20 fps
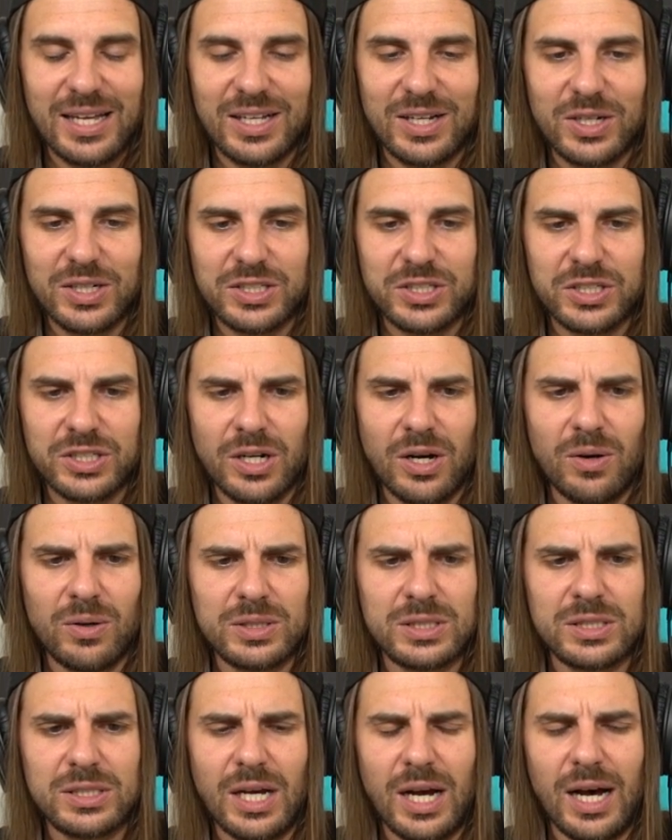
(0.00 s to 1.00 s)
Good show.
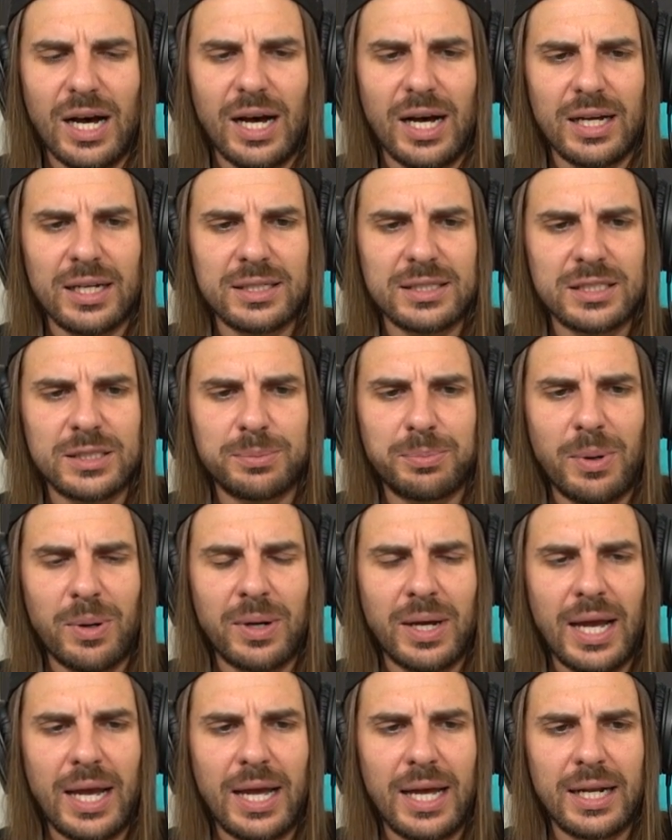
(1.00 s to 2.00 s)

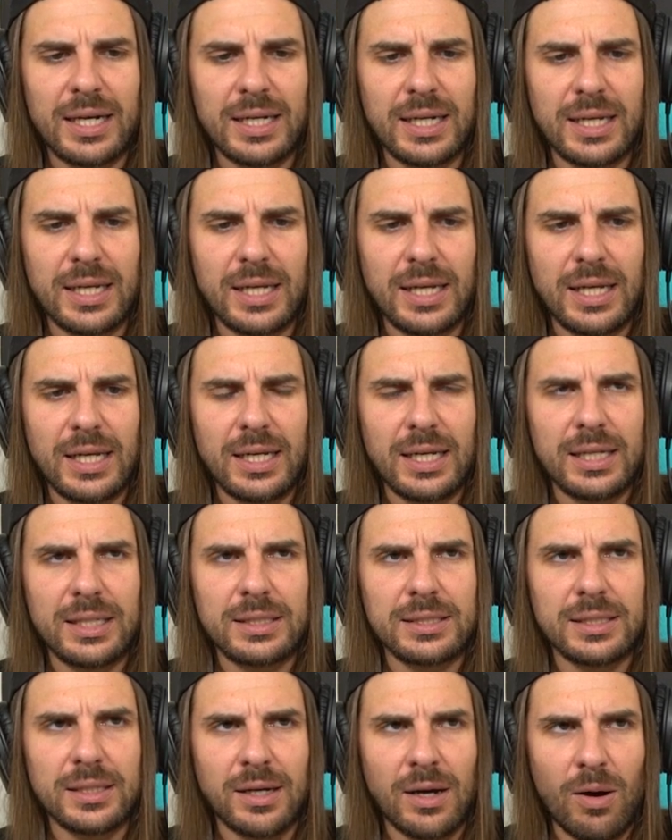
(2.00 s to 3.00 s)
Spokane,
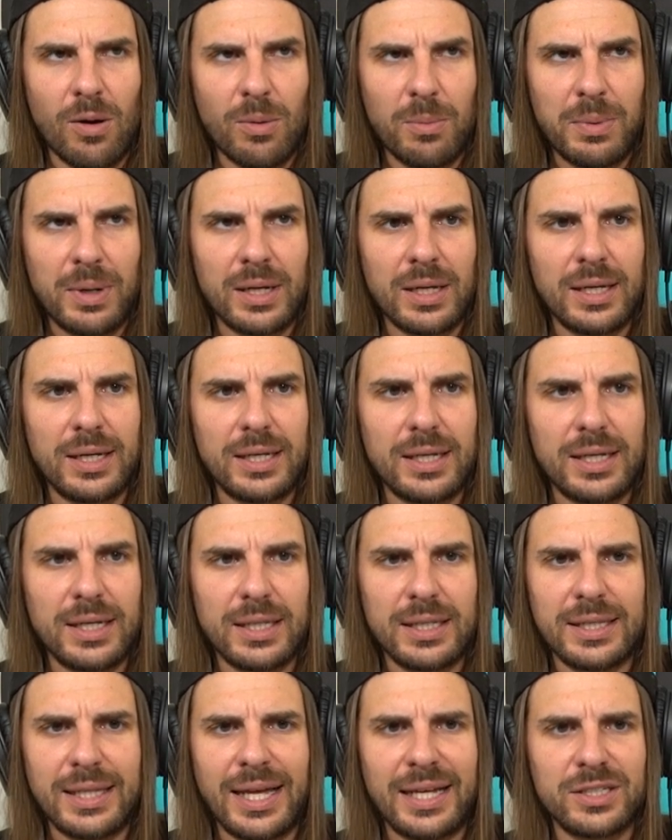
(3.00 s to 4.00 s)
Tacoma,
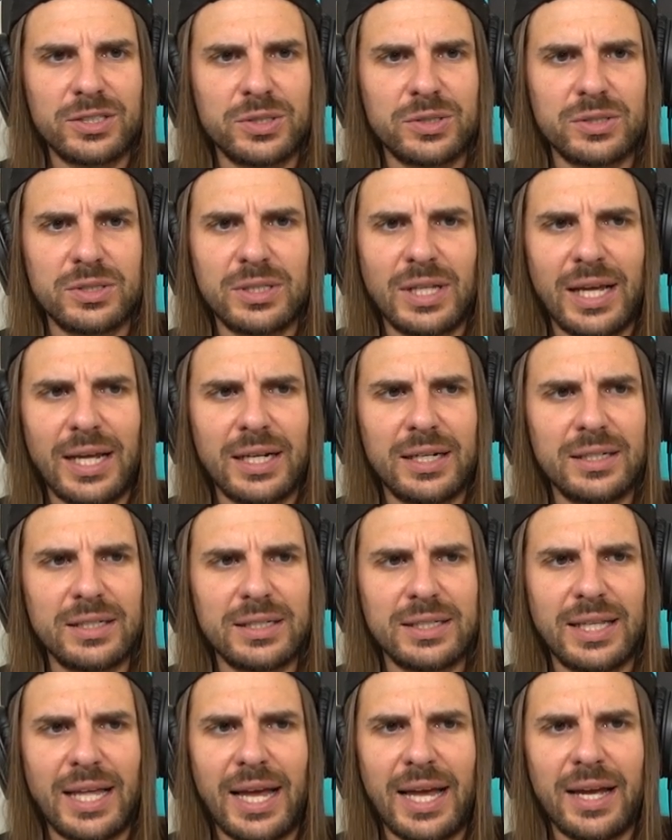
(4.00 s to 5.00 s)
they
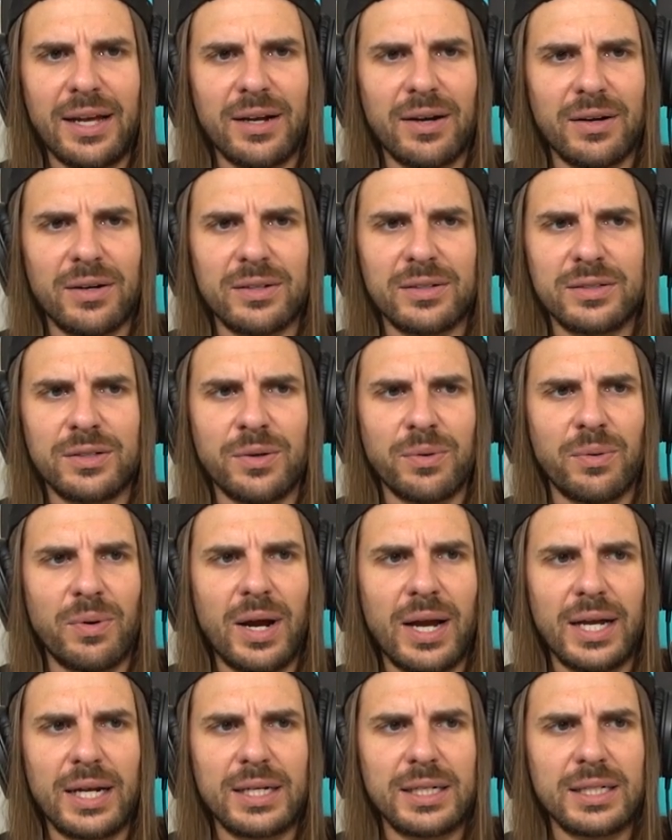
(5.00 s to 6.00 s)
are
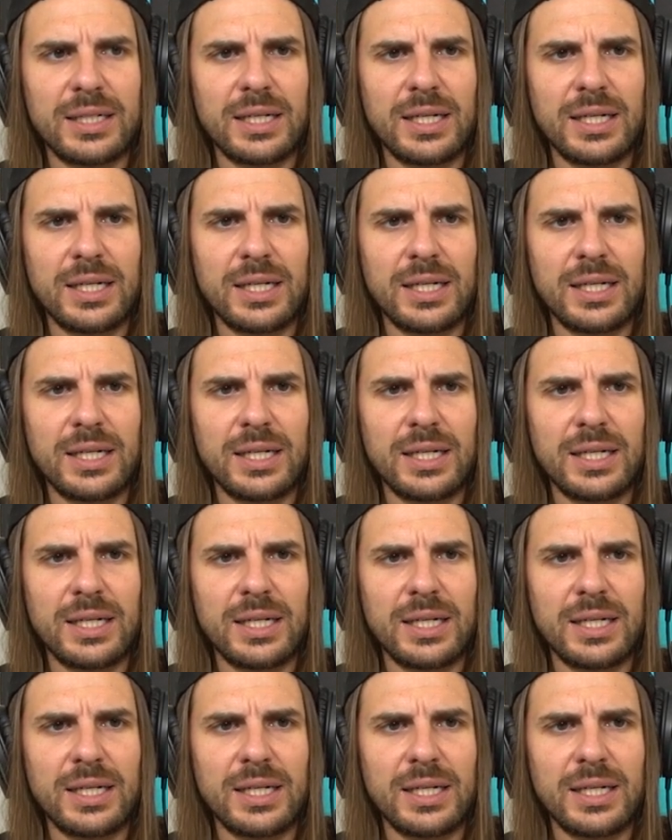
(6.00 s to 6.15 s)
great.